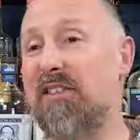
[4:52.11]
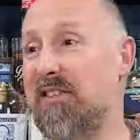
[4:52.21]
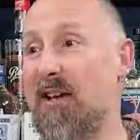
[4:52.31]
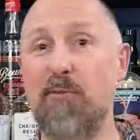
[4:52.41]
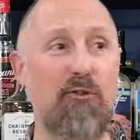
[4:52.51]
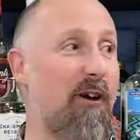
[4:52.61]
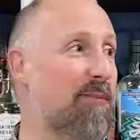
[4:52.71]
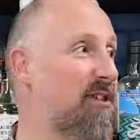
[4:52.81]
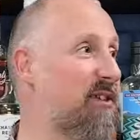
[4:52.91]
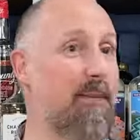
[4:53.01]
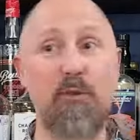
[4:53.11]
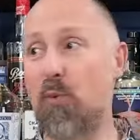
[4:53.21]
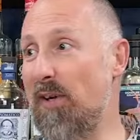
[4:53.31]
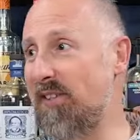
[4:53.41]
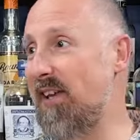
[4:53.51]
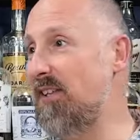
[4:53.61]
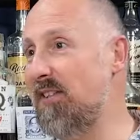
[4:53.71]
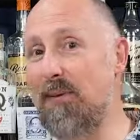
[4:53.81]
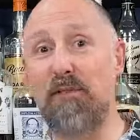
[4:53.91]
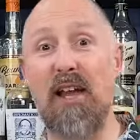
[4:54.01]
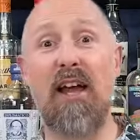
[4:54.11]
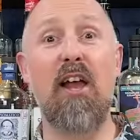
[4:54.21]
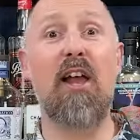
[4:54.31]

the same as rum, the same as whiskey, the same as that,